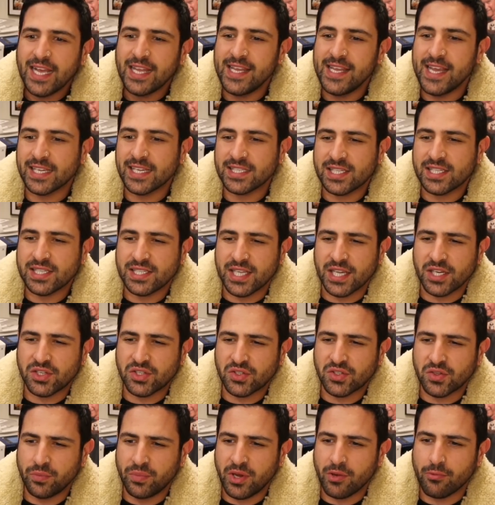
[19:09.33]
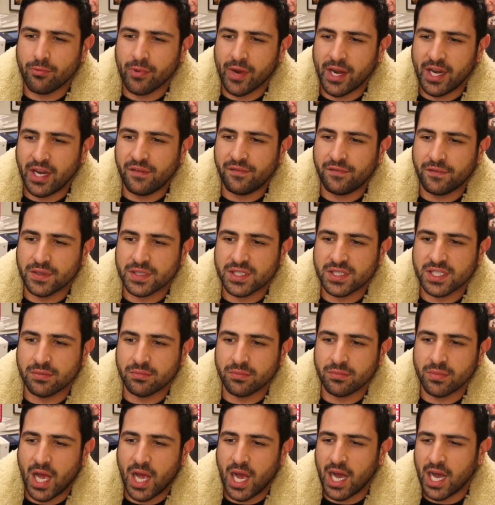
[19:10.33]
The SEC should be ready for
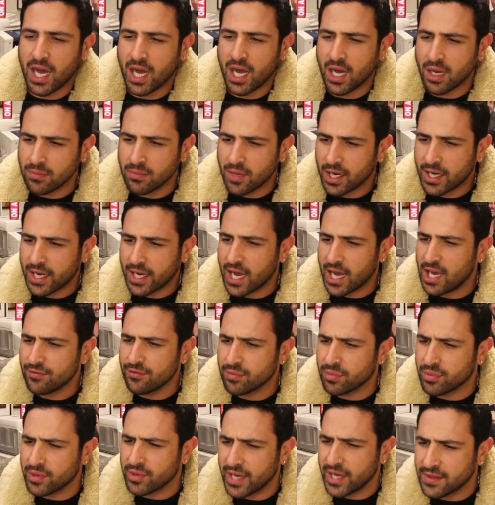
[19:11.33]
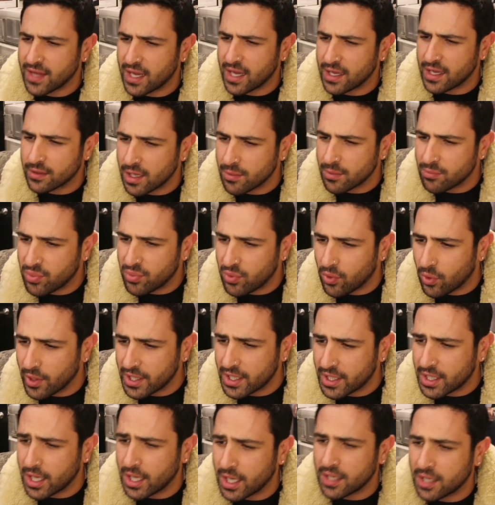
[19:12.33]
some, I can't even pronounce that, they're
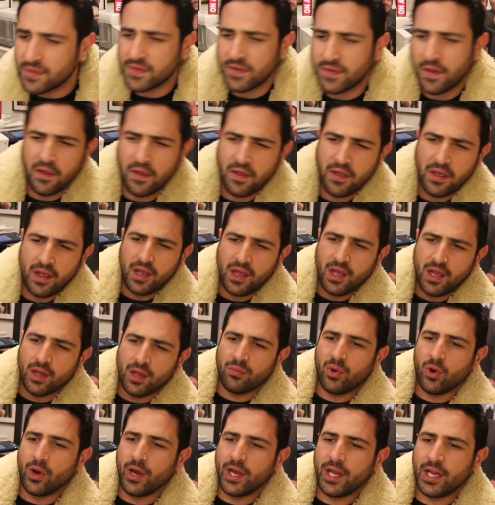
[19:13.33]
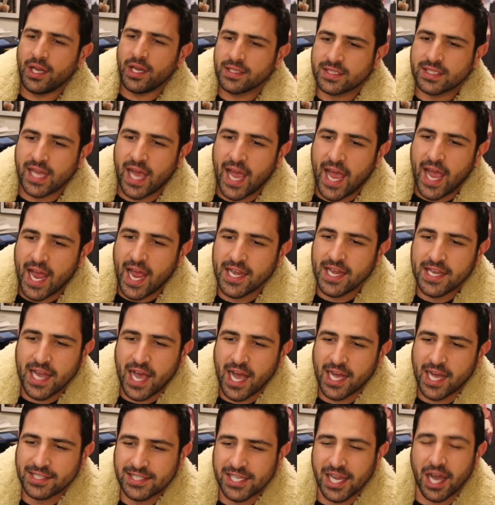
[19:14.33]
poignant and
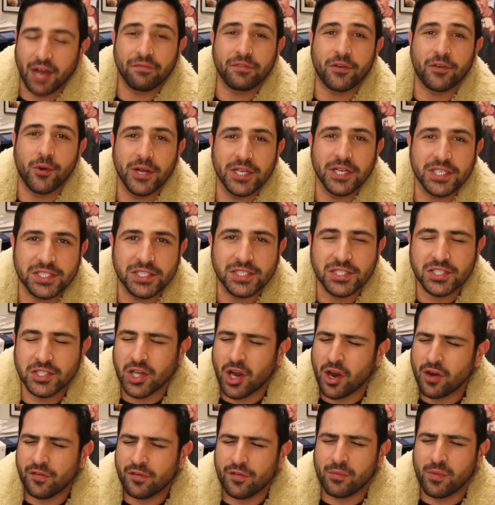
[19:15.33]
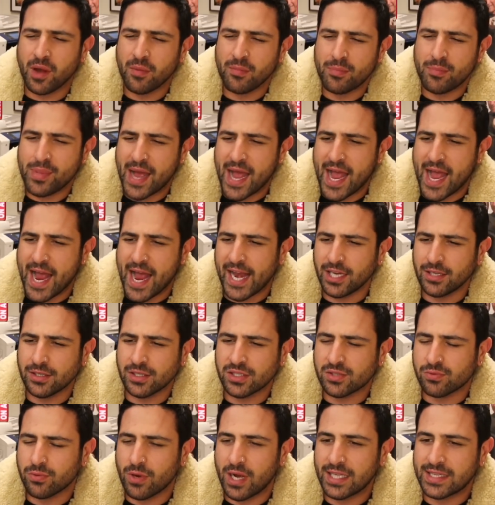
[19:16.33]
tough questions. Sorry for my bad
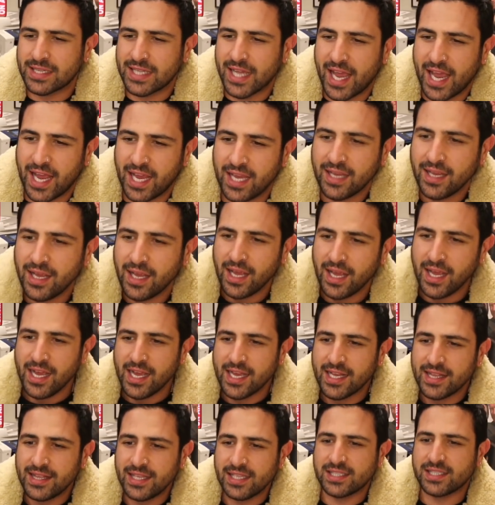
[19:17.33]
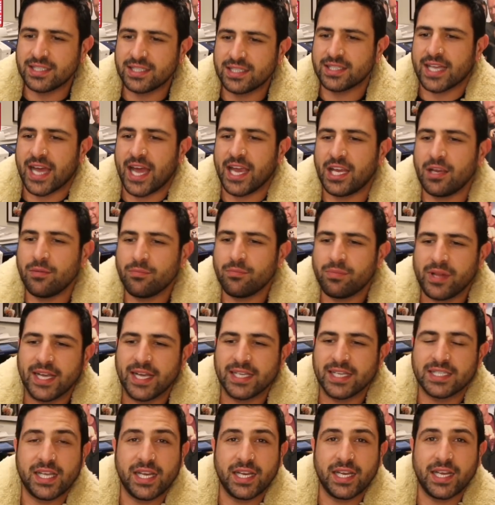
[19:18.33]
English right there. This is taking
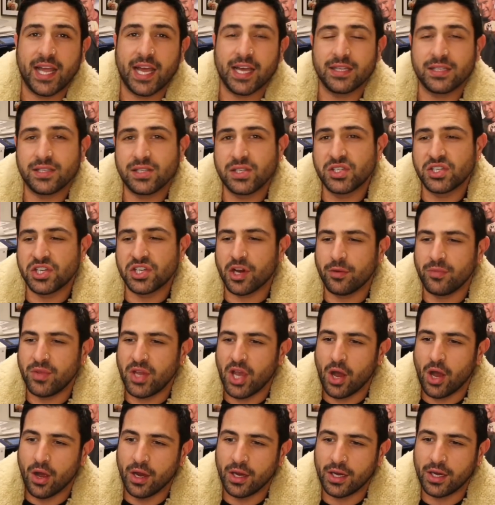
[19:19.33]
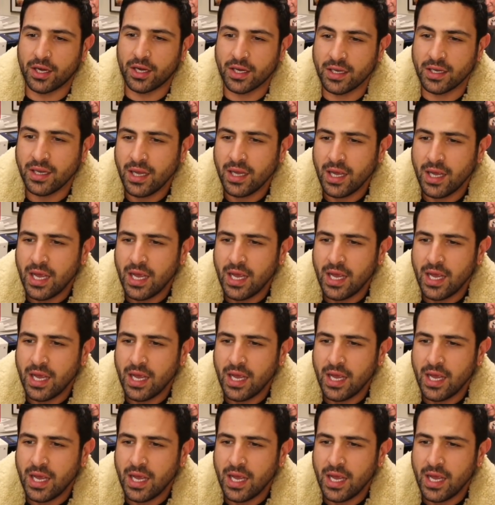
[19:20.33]
place here now. This is Jeremy Hogan.